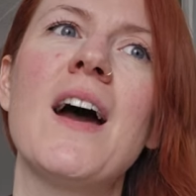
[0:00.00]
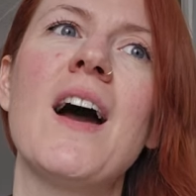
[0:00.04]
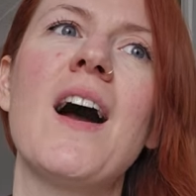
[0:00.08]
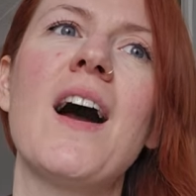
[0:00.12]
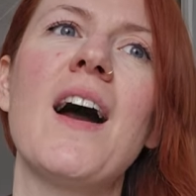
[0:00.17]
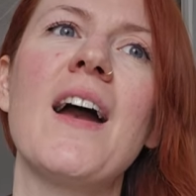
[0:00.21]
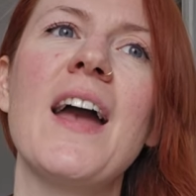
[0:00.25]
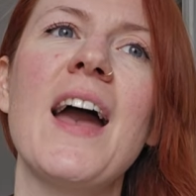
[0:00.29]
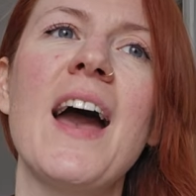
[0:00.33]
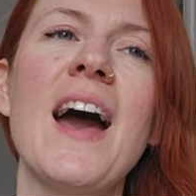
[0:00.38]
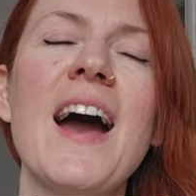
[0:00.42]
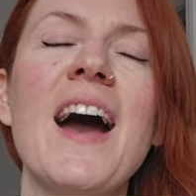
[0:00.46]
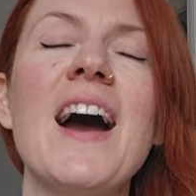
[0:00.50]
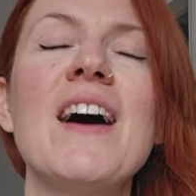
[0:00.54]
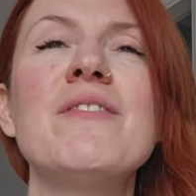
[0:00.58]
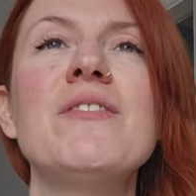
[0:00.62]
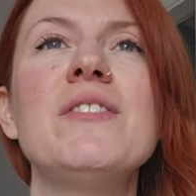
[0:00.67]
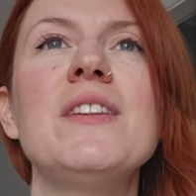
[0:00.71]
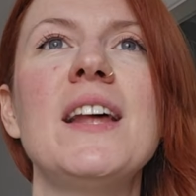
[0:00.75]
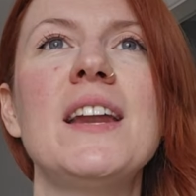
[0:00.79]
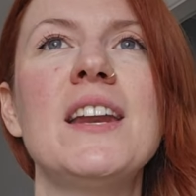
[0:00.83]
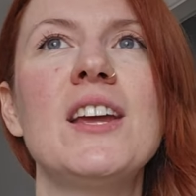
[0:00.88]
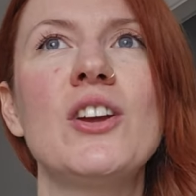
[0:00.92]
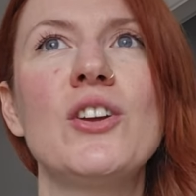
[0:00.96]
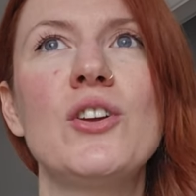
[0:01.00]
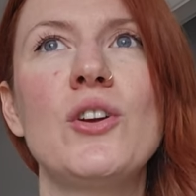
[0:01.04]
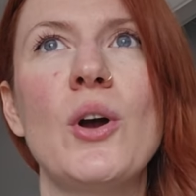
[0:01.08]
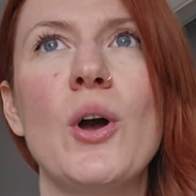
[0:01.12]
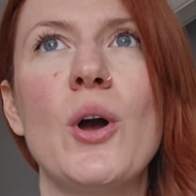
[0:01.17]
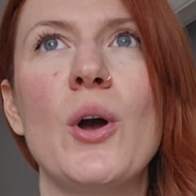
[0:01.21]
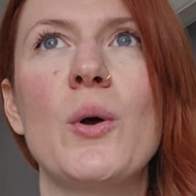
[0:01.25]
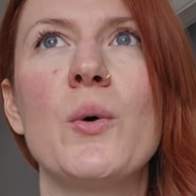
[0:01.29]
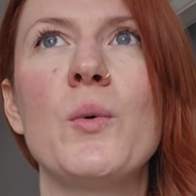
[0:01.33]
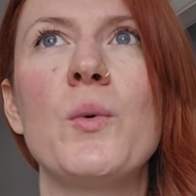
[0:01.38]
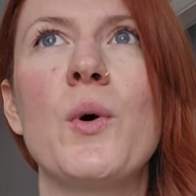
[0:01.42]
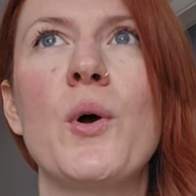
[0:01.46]
I have let it
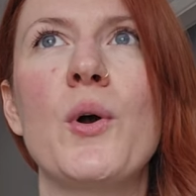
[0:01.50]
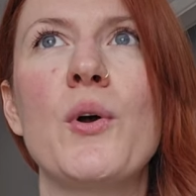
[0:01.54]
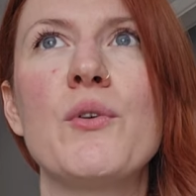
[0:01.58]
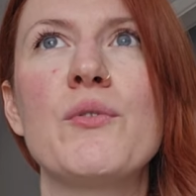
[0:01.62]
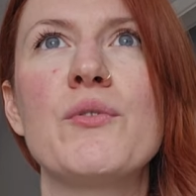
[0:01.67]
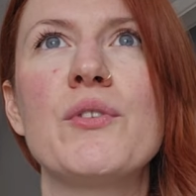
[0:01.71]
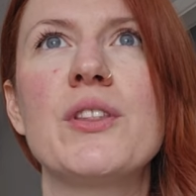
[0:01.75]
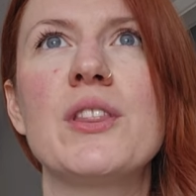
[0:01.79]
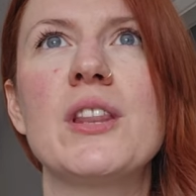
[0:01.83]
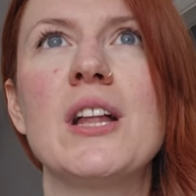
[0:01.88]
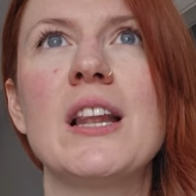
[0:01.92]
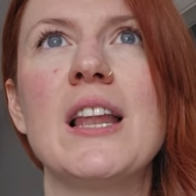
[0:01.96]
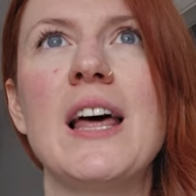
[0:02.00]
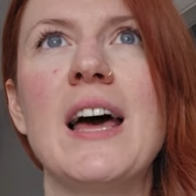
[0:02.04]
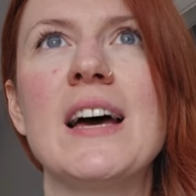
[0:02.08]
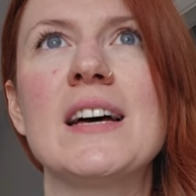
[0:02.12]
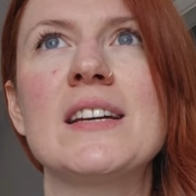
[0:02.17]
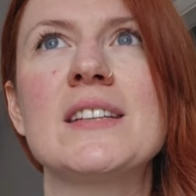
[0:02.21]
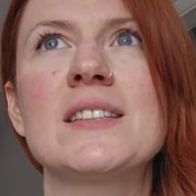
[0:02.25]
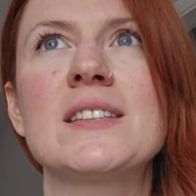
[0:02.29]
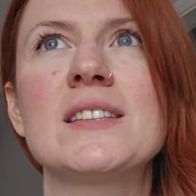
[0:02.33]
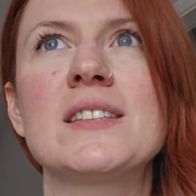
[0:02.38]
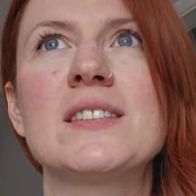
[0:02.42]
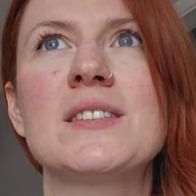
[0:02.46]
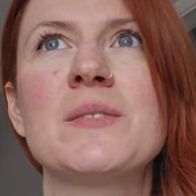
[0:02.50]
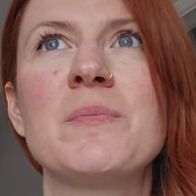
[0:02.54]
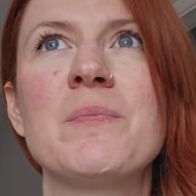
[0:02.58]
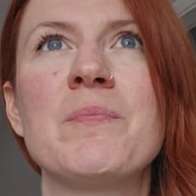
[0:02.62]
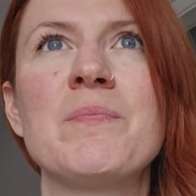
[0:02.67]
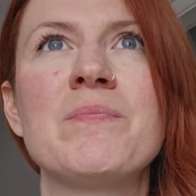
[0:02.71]
go over the last